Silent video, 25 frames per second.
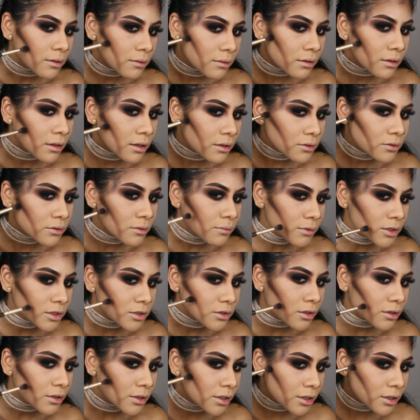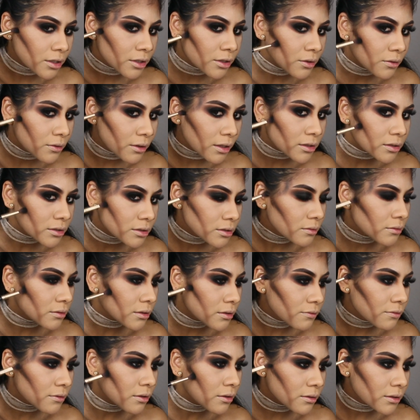Not too much on here. You actually
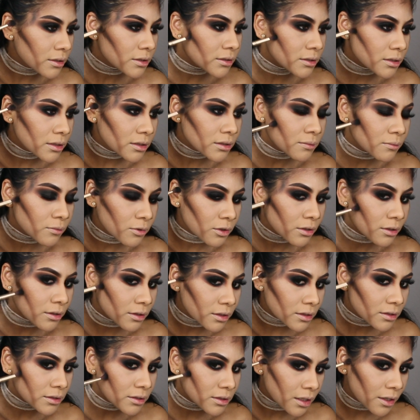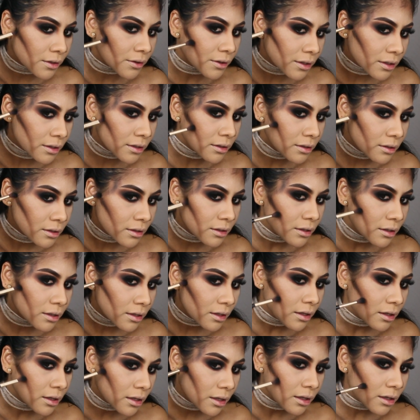want to focus this more on this area
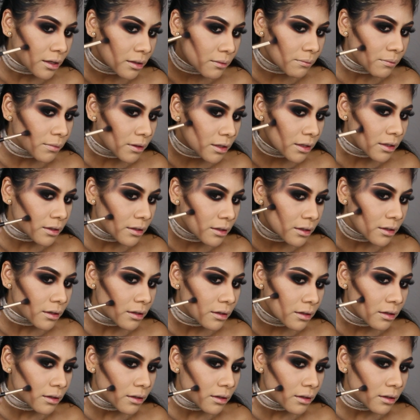and blend.